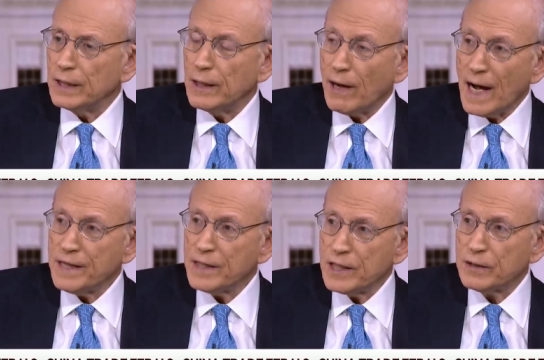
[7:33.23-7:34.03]
Now, I
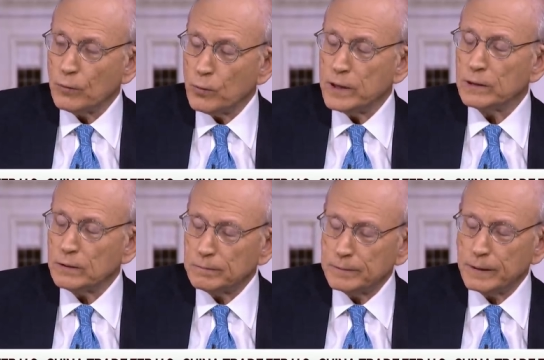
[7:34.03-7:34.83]
think the
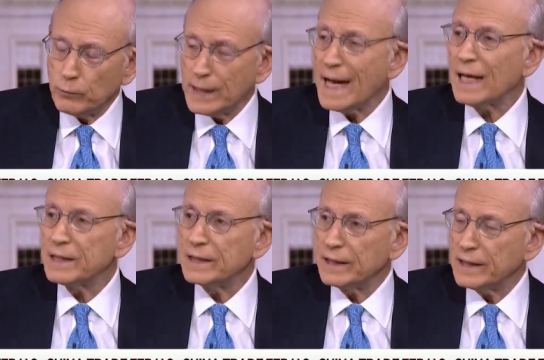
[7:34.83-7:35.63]
real
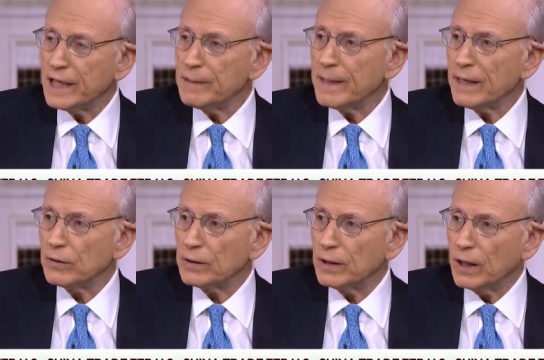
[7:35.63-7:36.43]
reality that came
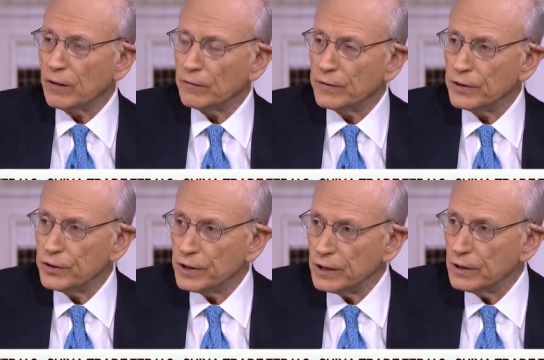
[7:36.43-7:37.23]
out of the
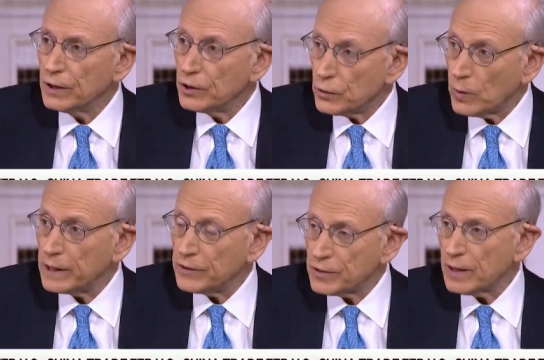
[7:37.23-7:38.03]
G
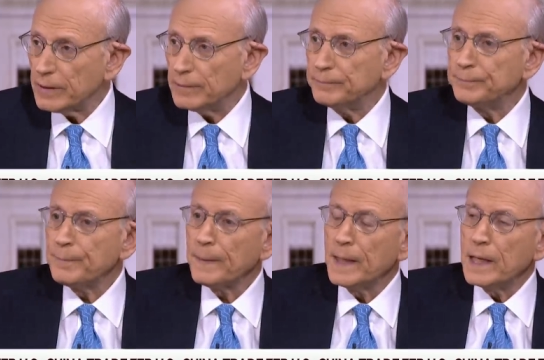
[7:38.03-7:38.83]
twenty summit
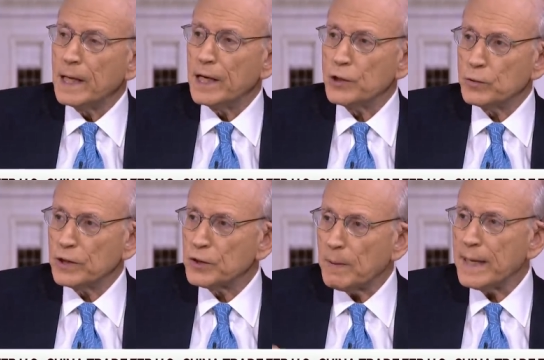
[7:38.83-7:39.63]
is,
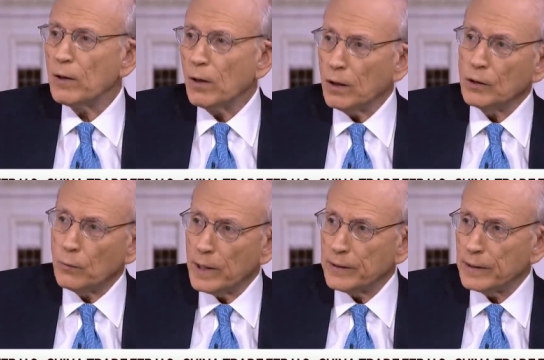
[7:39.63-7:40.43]
despite all the
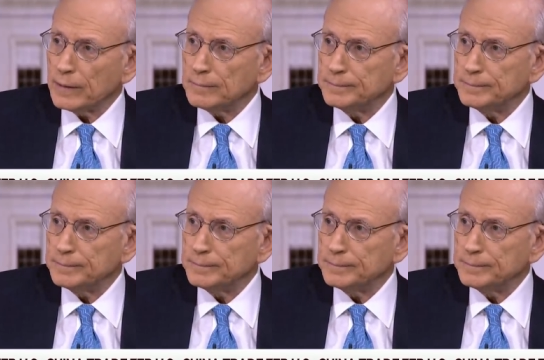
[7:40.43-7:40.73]
rhetoric,